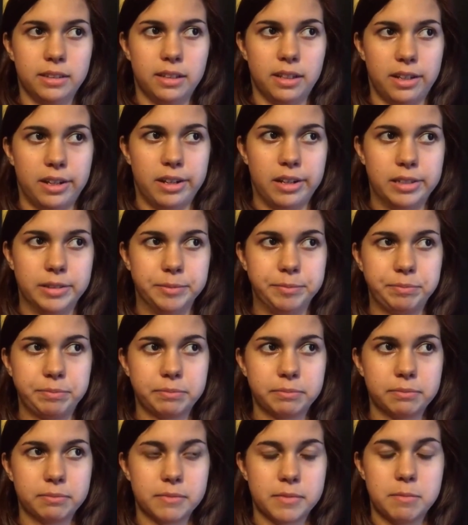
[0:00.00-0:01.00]

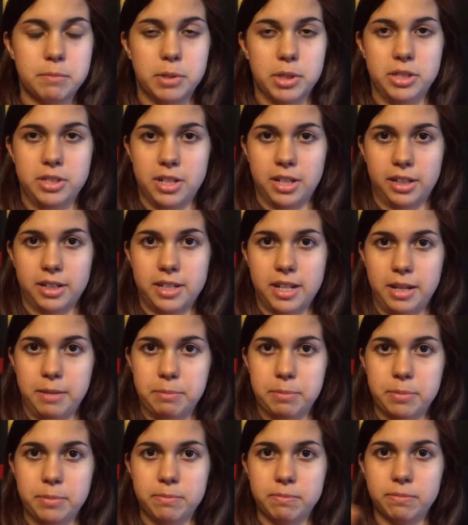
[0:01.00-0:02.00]
put duct
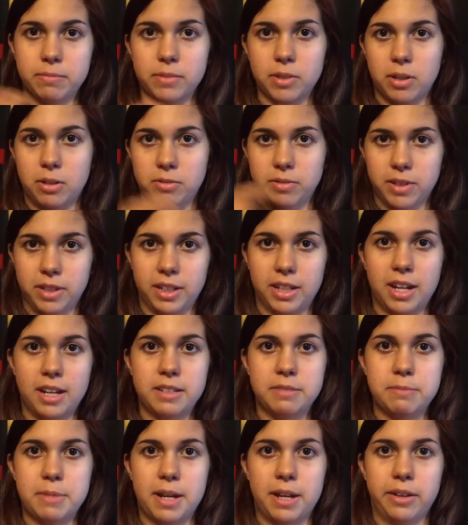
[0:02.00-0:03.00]
tape over the
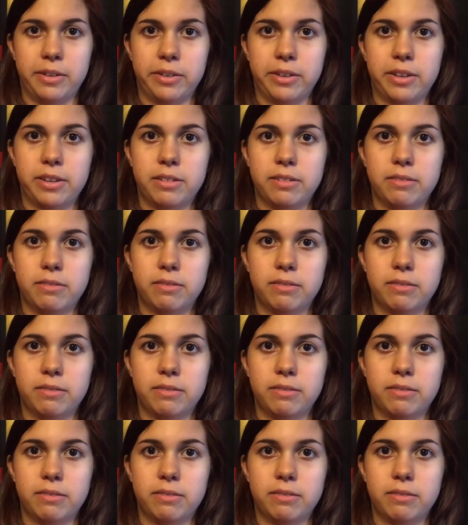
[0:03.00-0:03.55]
guy's mouth,